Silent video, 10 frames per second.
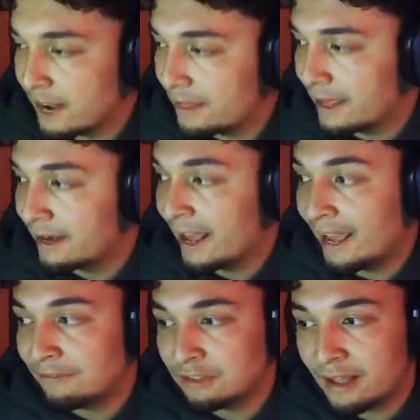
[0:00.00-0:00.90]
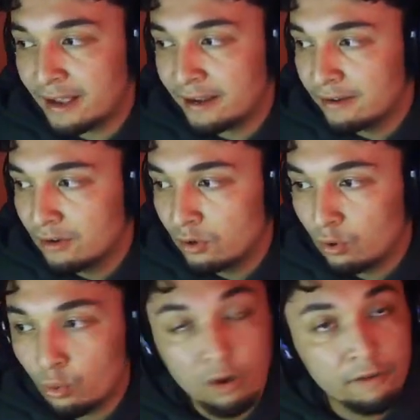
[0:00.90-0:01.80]
and then half slide
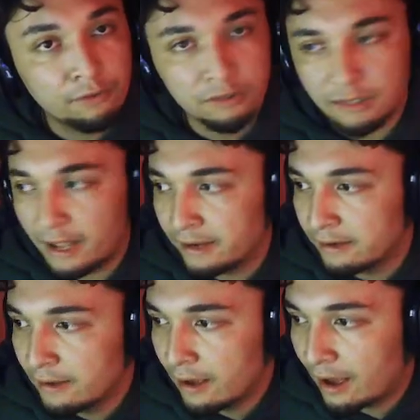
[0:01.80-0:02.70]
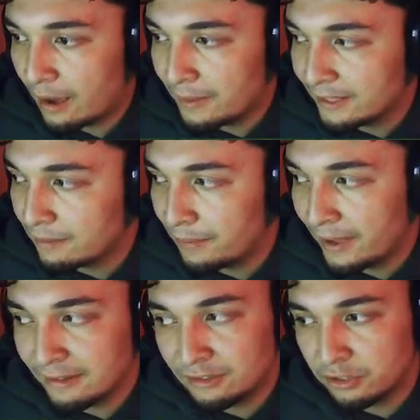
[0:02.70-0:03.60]
or full slide, it
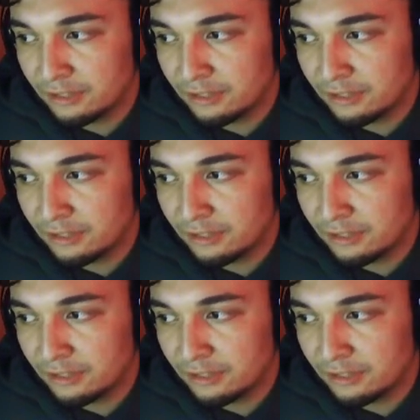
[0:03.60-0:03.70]
depends. You can